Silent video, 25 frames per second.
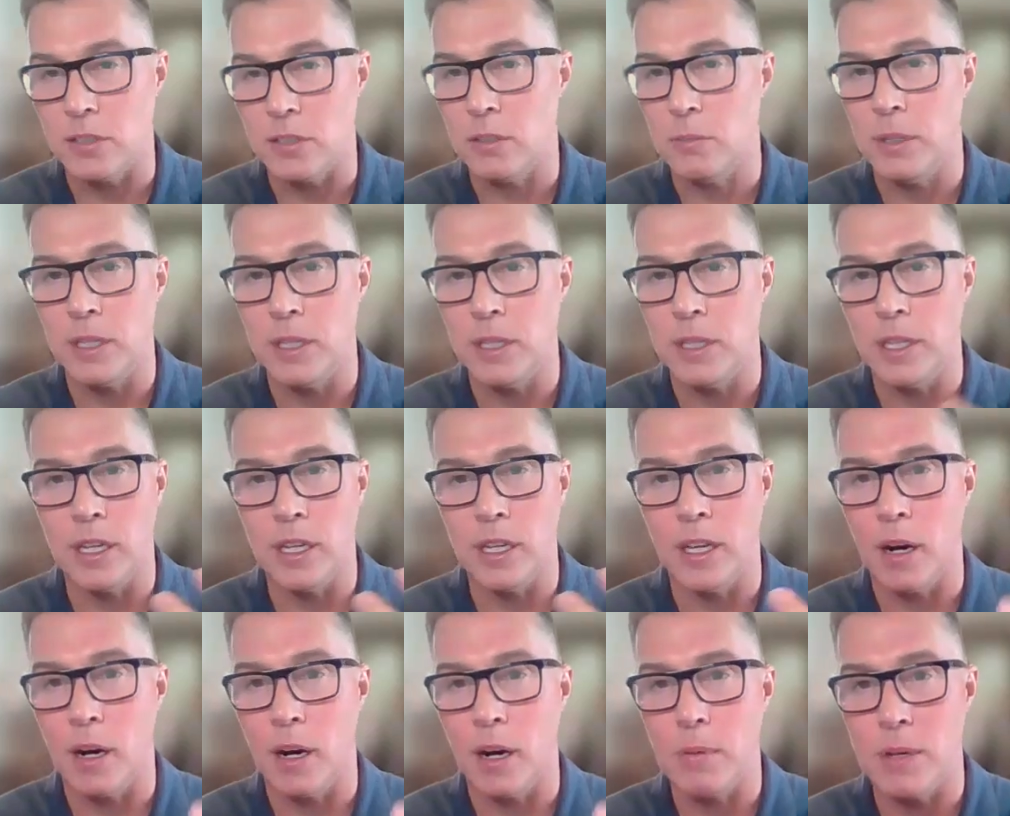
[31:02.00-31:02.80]
ultimately
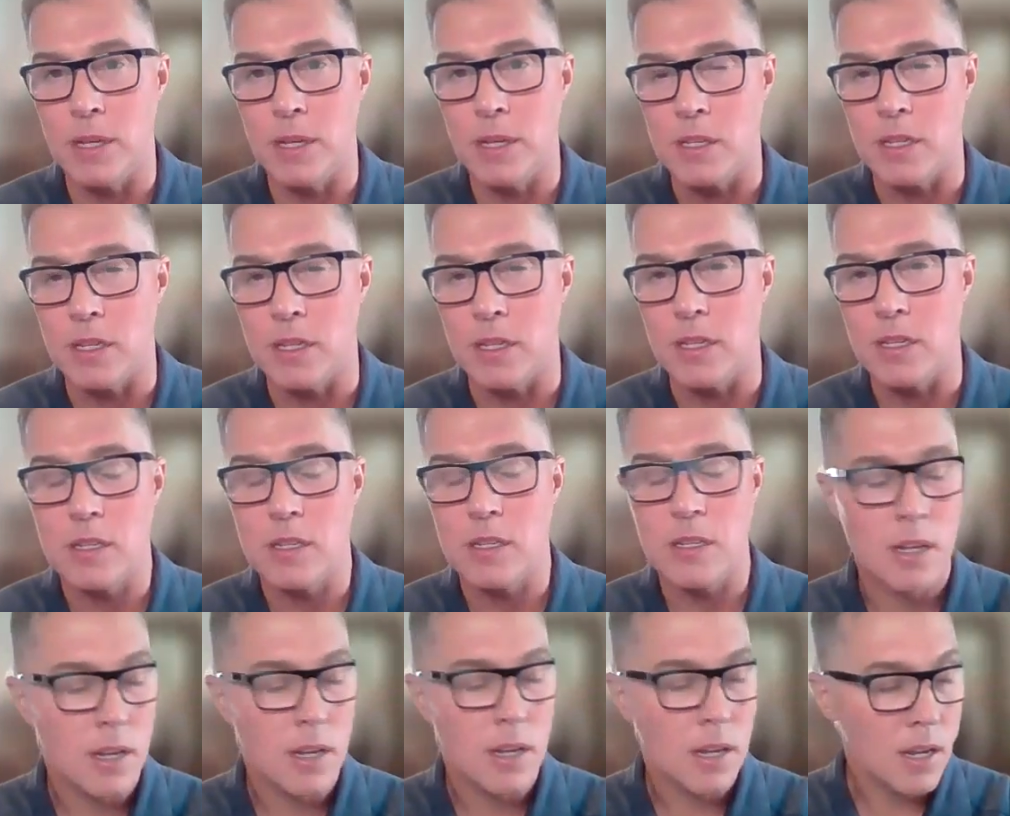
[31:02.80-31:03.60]
in our
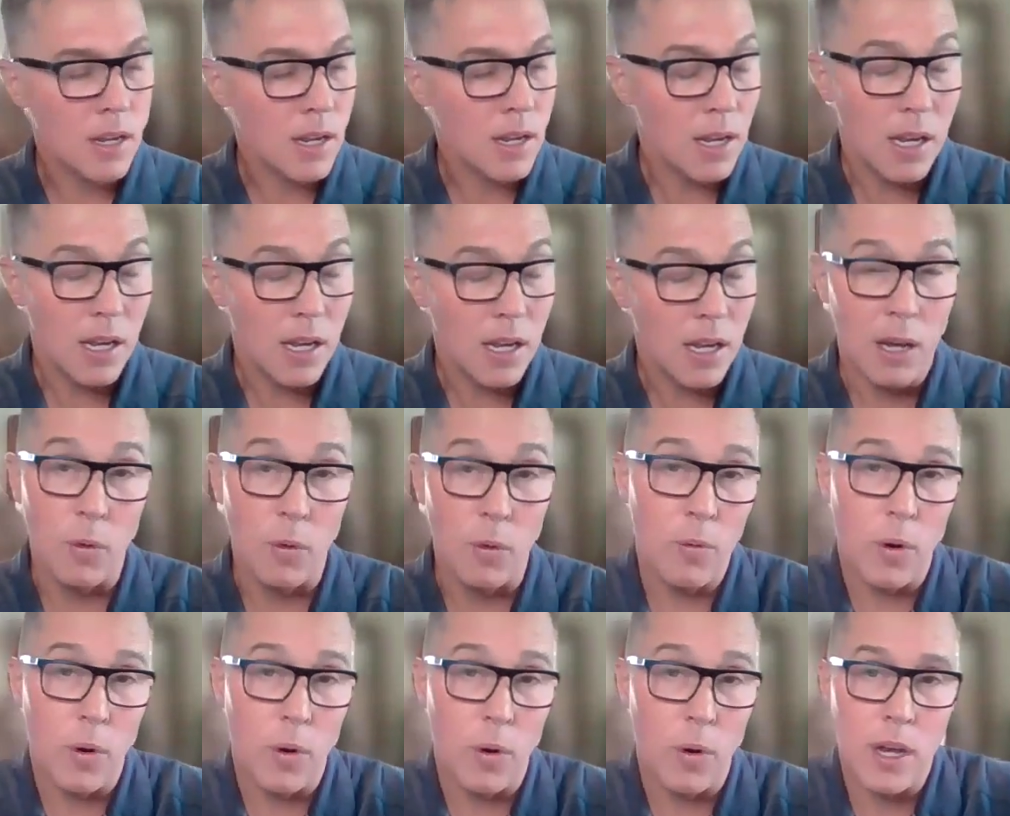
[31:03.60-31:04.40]
business. And
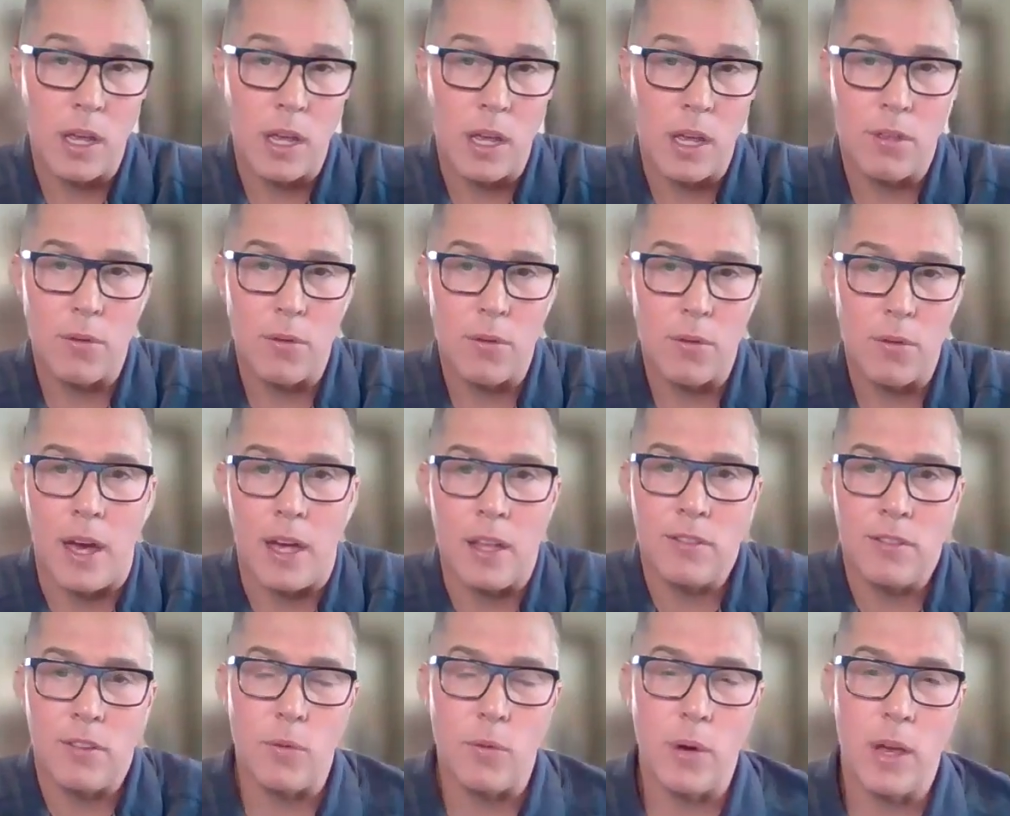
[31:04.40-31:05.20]
we're working through
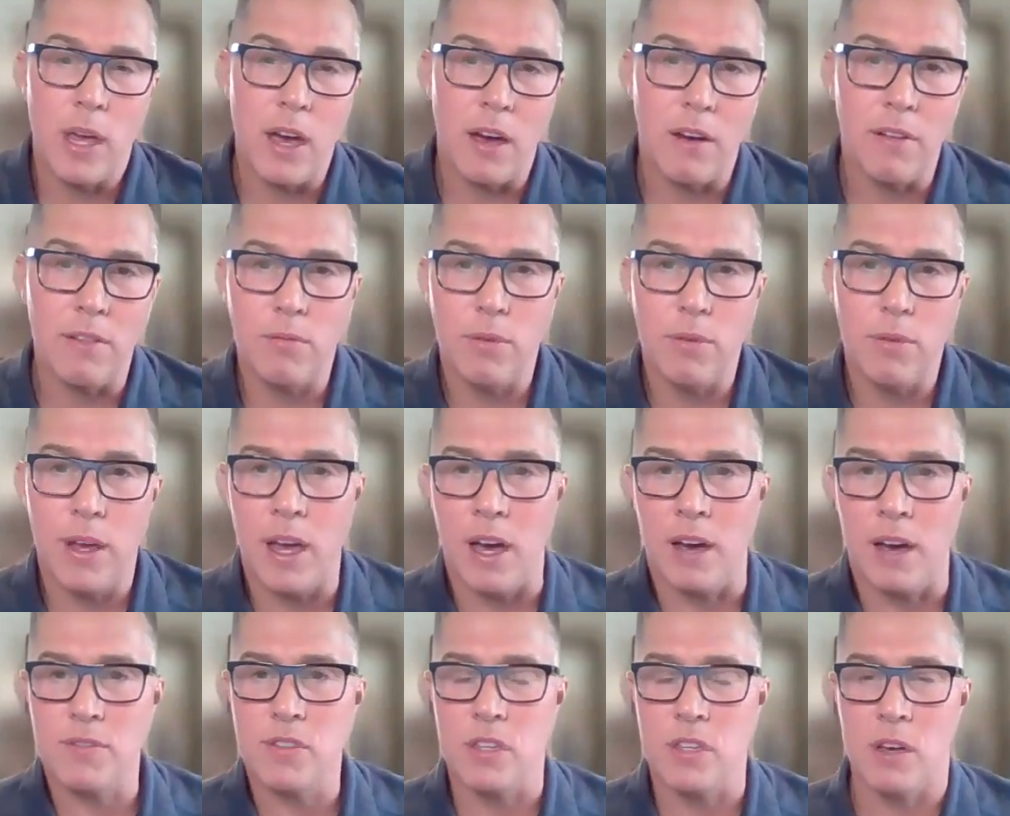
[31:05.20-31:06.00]
that. So we
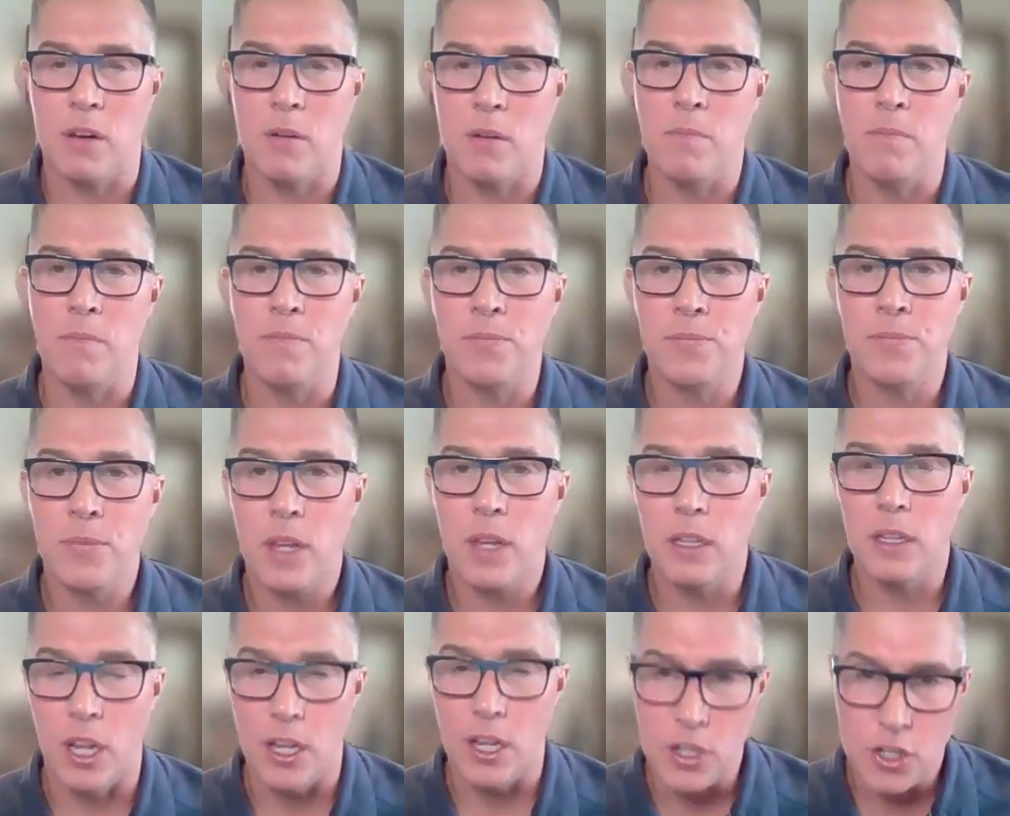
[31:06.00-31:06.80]
have some
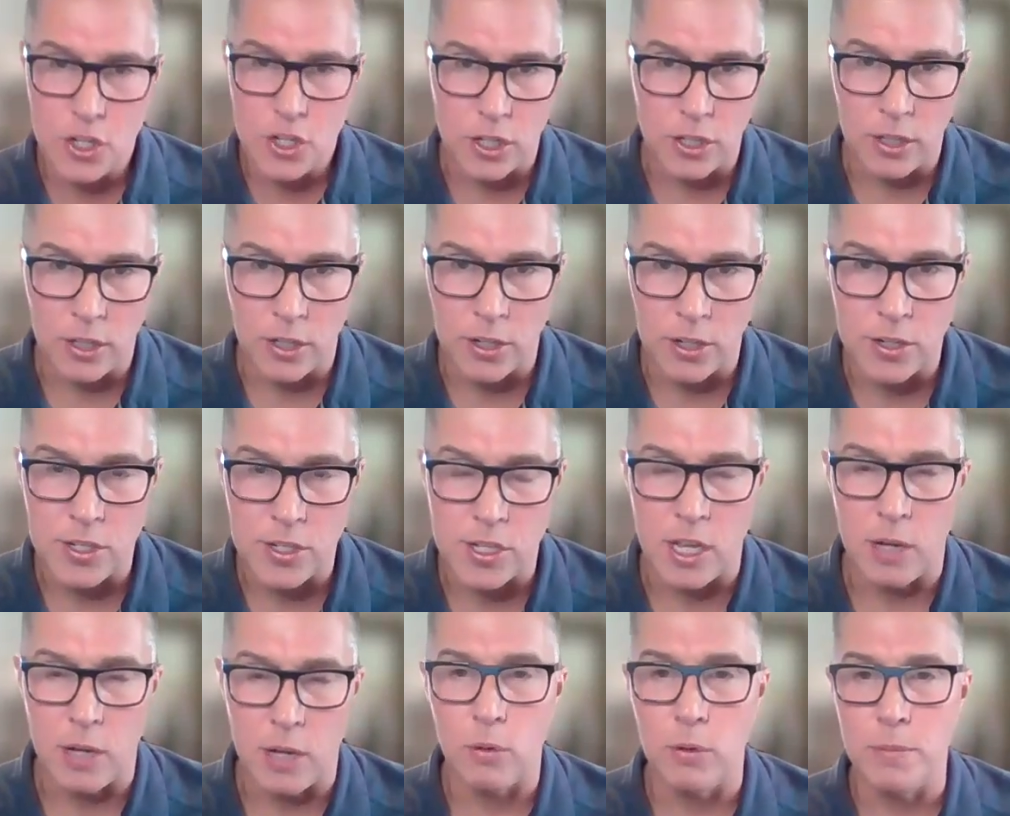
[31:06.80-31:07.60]
lunch and
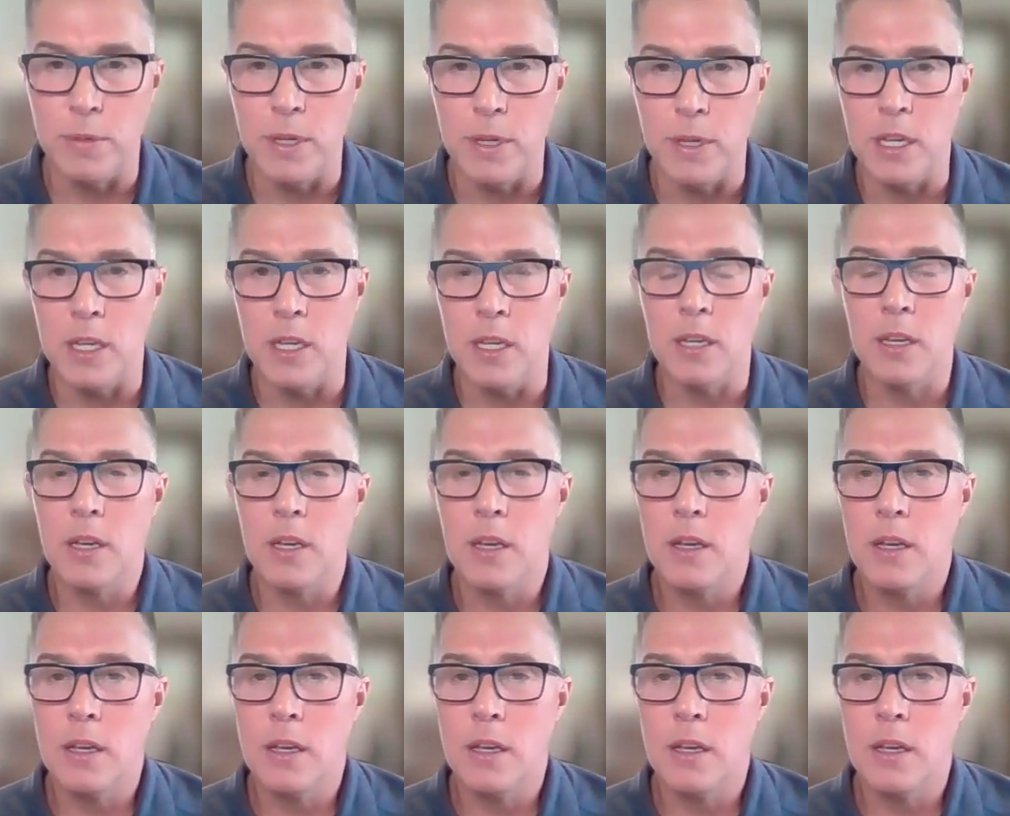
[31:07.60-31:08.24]
learns that we'll be